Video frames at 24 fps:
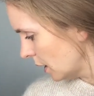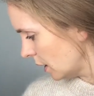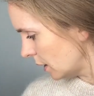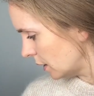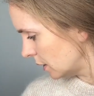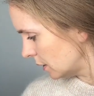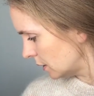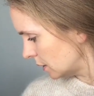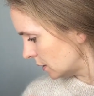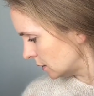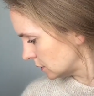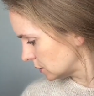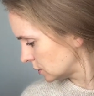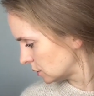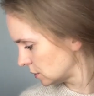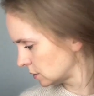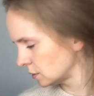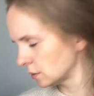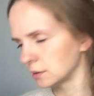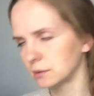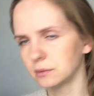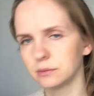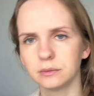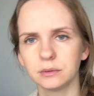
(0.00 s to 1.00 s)

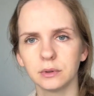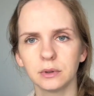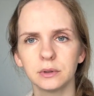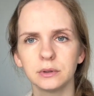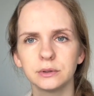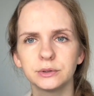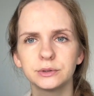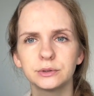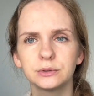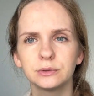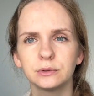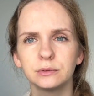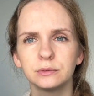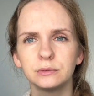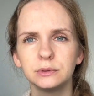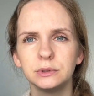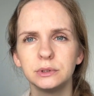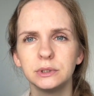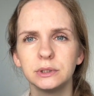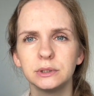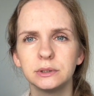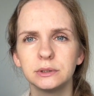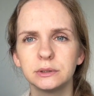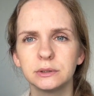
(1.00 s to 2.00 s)
So also
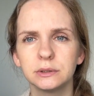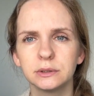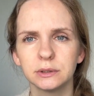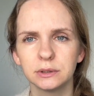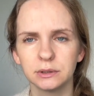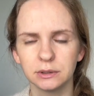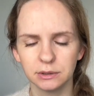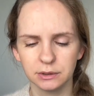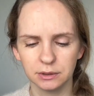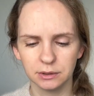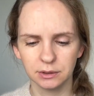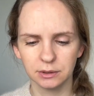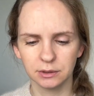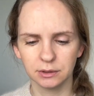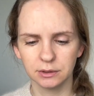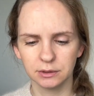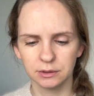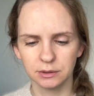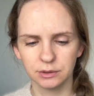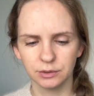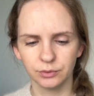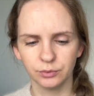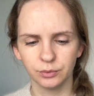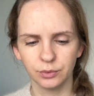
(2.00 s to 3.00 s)
knit
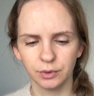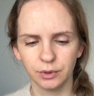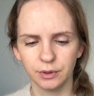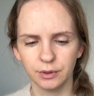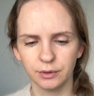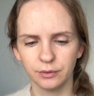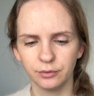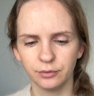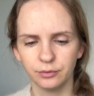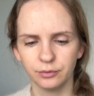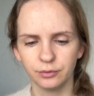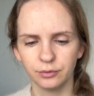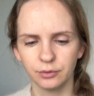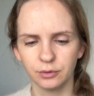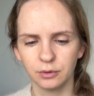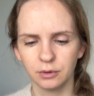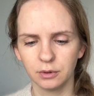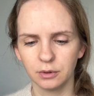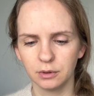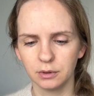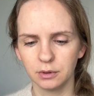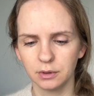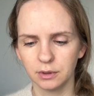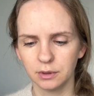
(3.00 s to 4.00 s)
it with the
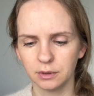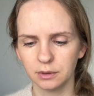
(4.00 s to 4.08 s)
4